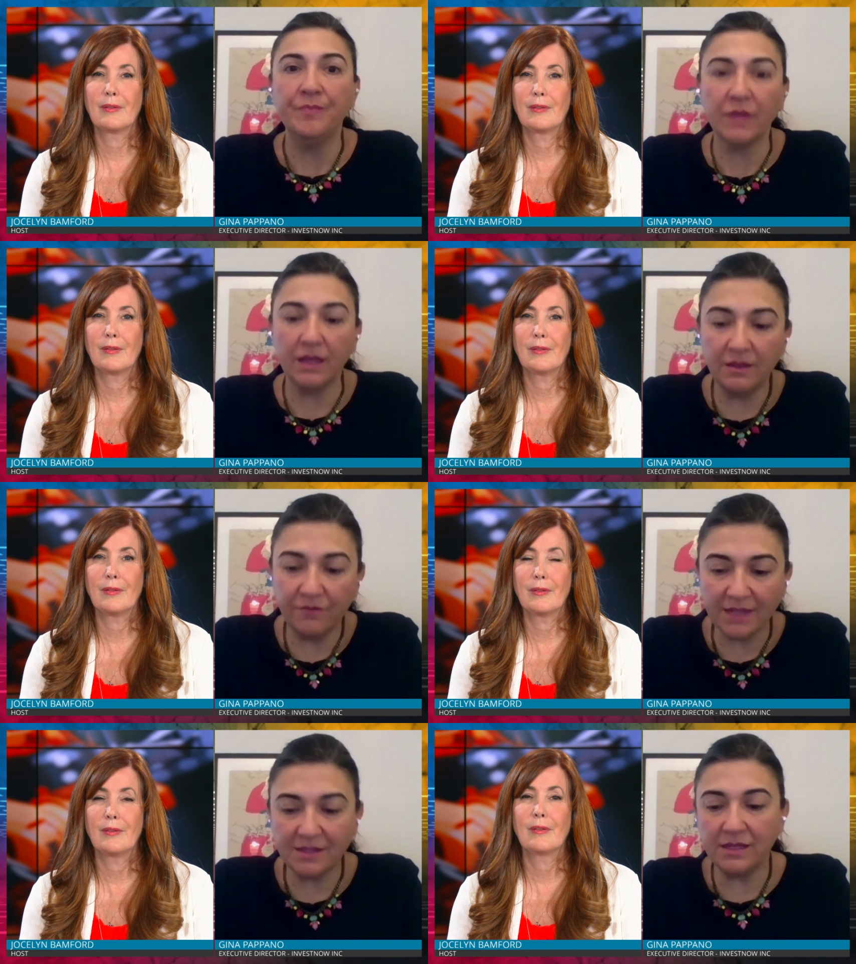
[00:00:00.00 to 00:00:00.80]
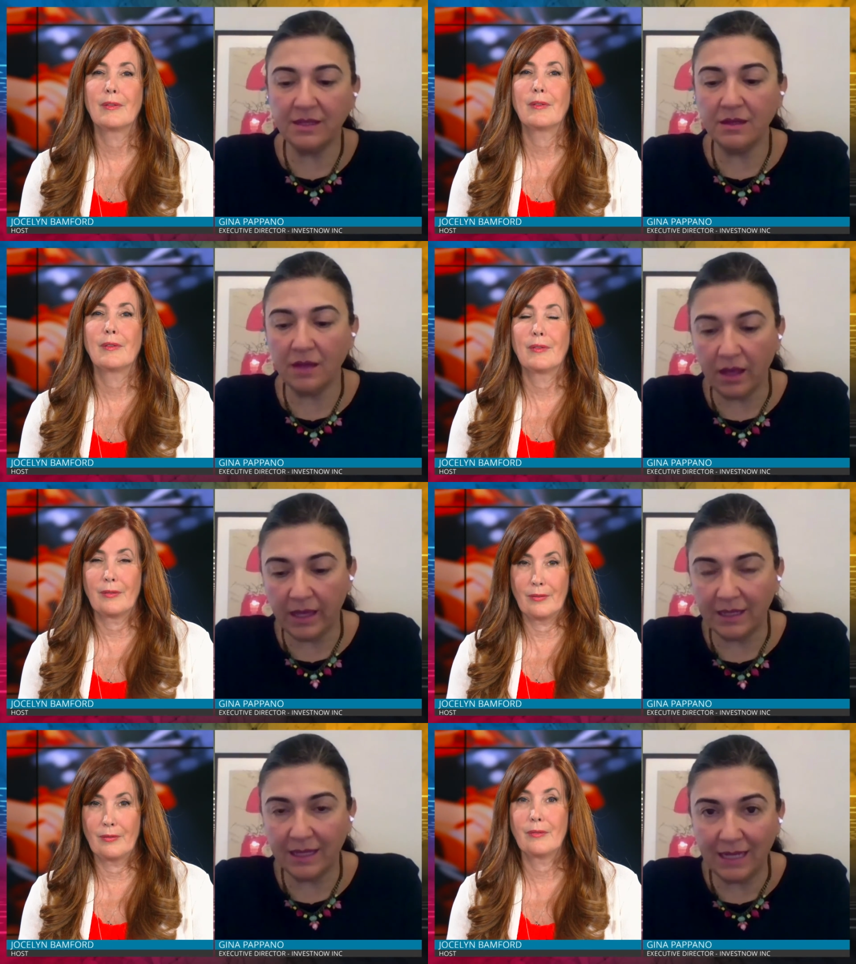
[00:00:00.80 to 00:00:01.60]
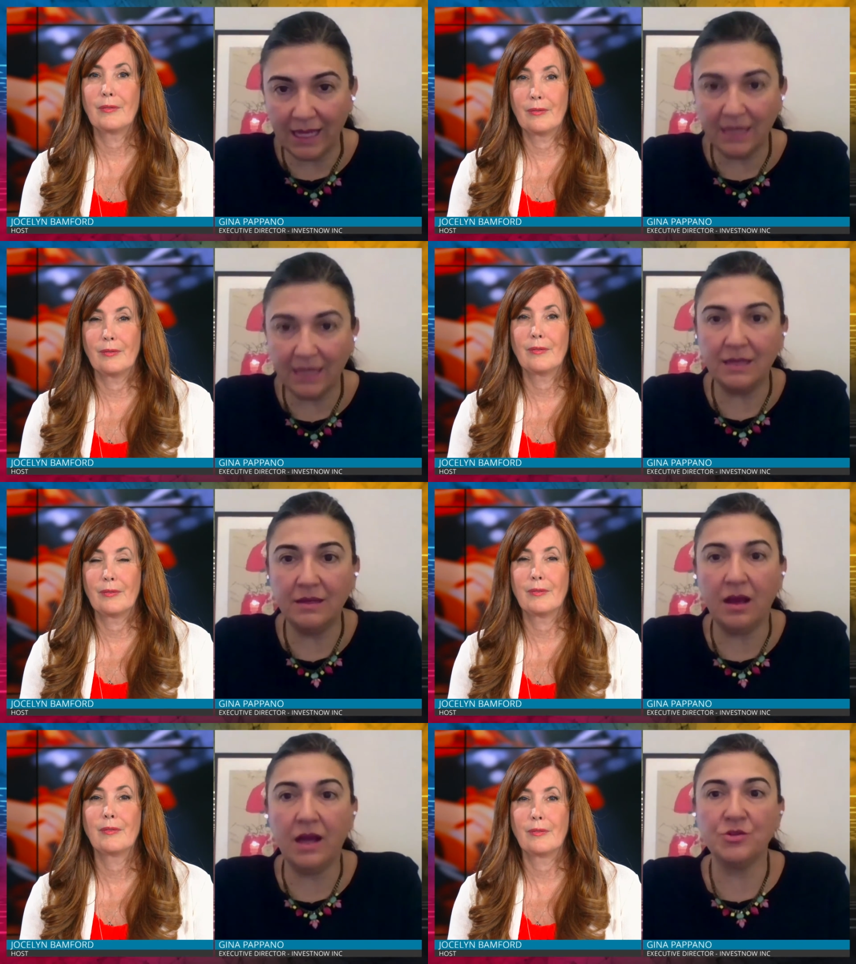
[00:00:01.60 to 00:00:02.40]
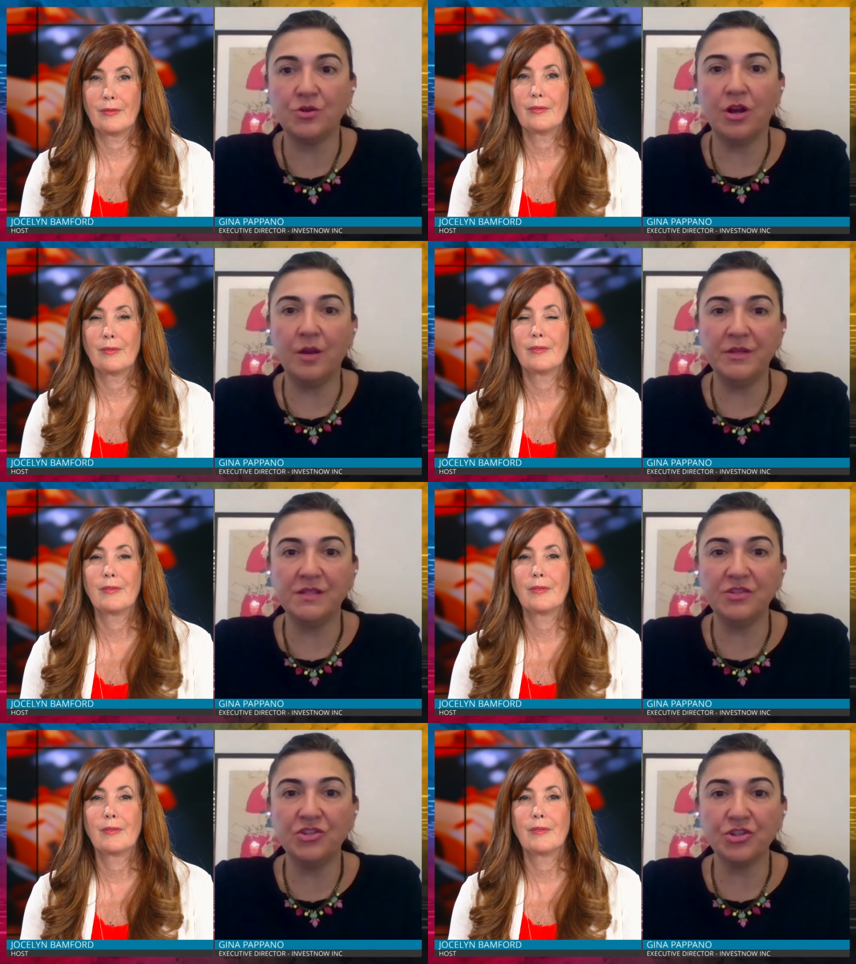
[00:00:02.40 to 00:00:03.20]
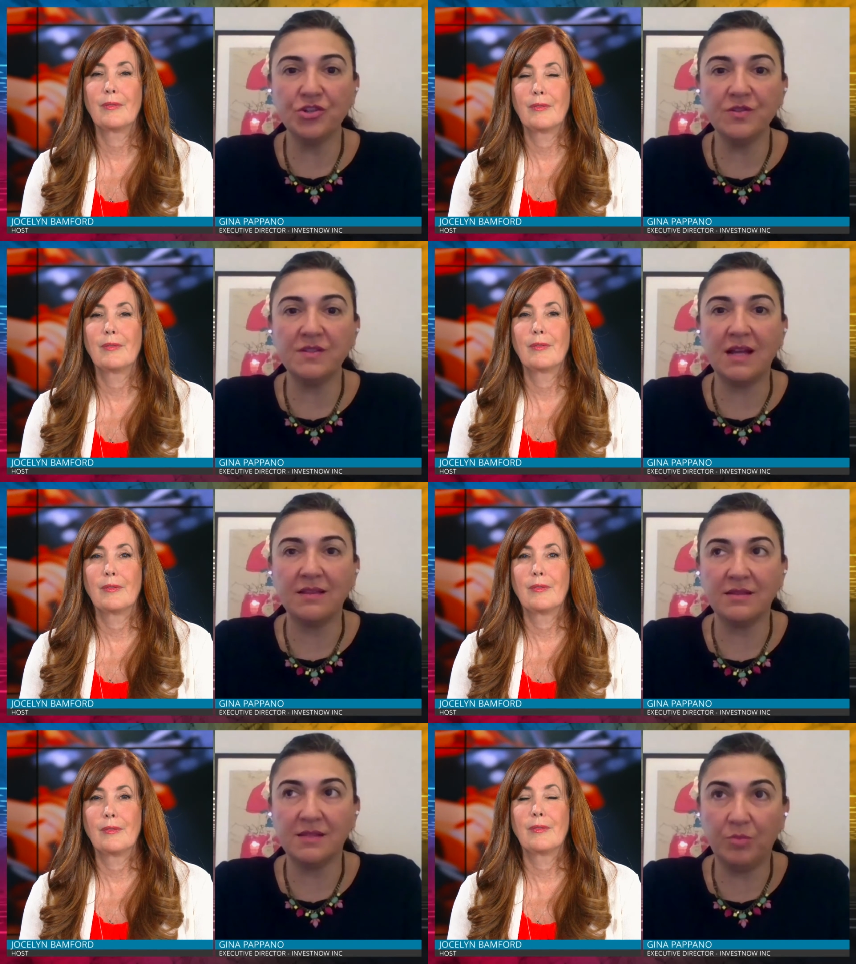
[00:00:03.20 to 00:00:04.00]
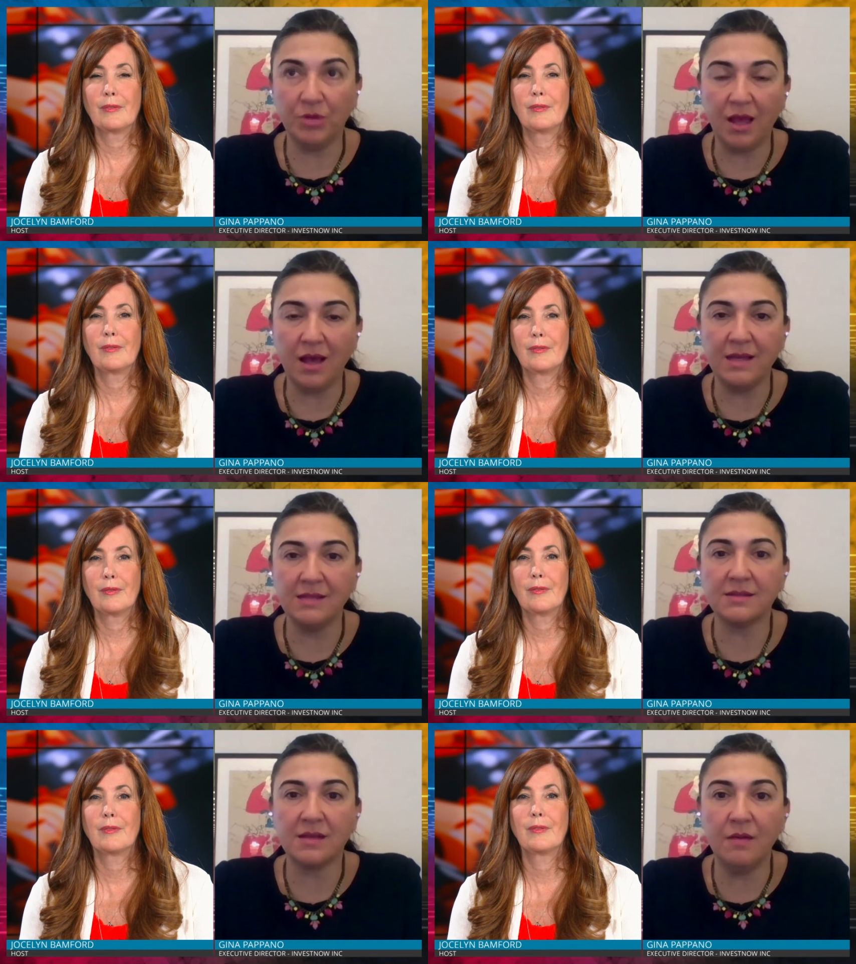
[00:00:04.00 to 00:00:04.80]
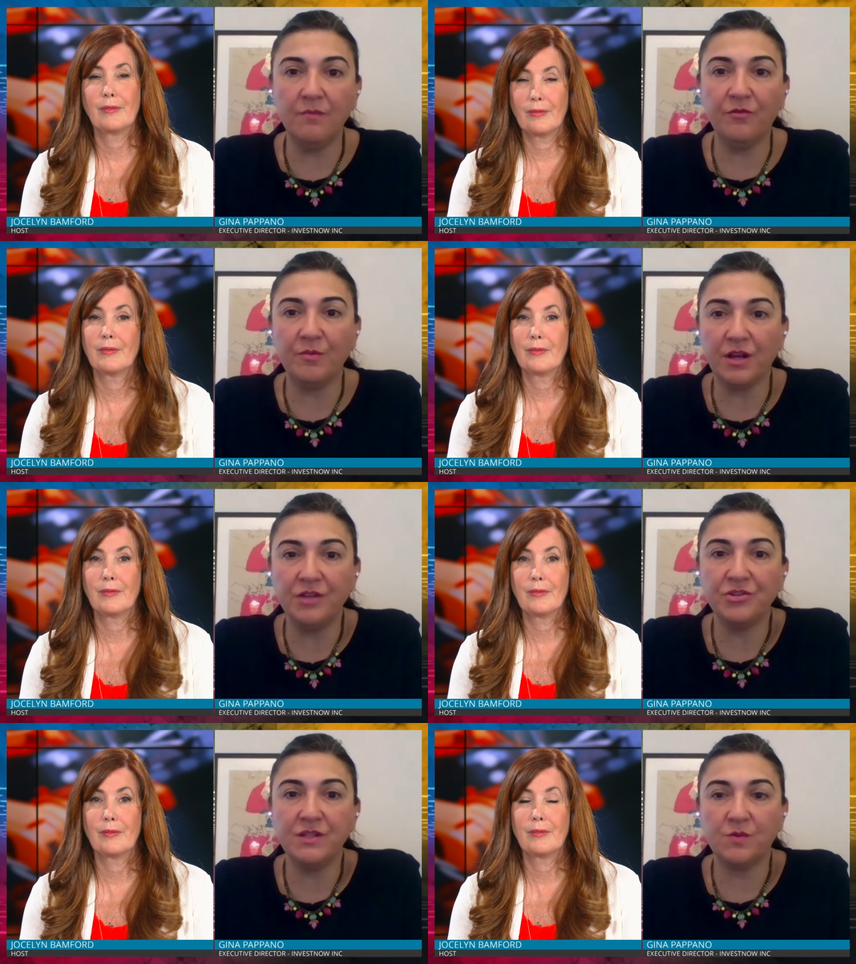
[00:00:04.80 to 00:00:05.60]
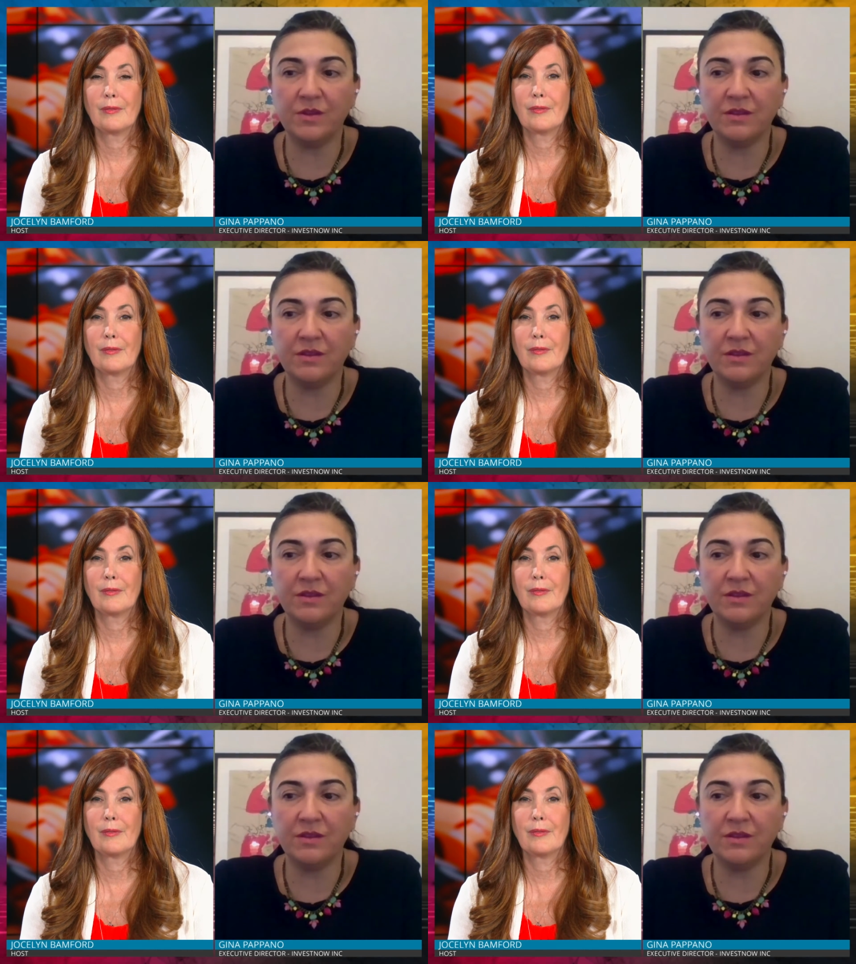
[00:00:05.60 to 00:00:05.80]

Speaker 1: Investing in, in Canadian hydrocarbons ensures that the supplies come from countries with